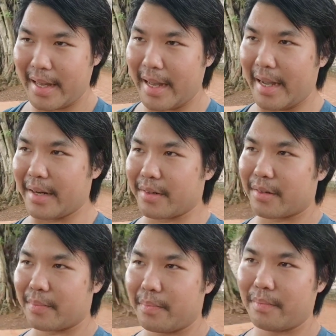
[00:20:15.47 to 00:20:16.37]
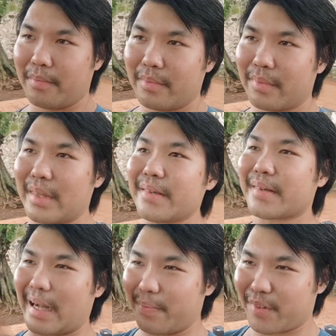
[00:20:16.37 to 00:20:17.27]
And this
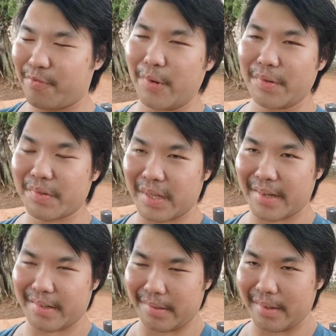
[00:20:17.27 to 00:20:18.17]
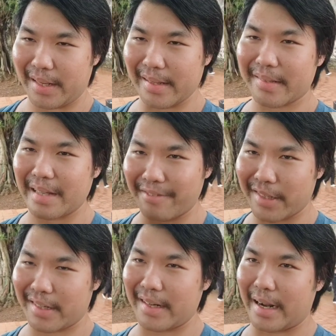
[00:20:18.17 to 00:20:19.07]
comes full circle in the
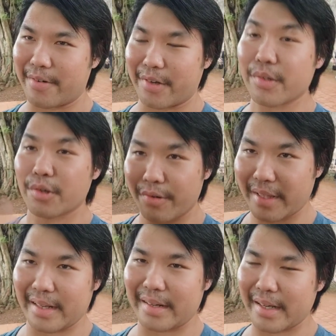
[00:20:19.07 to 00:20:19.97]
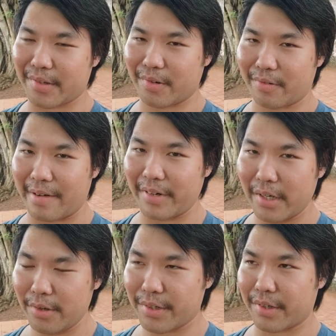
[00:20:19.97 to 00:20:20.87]
1700s during the Industrial
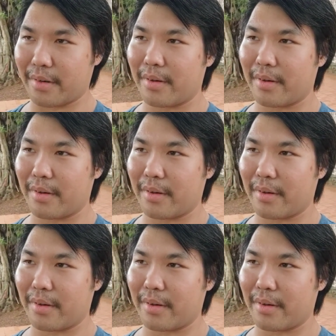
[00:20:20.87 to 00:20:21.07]
Revolution,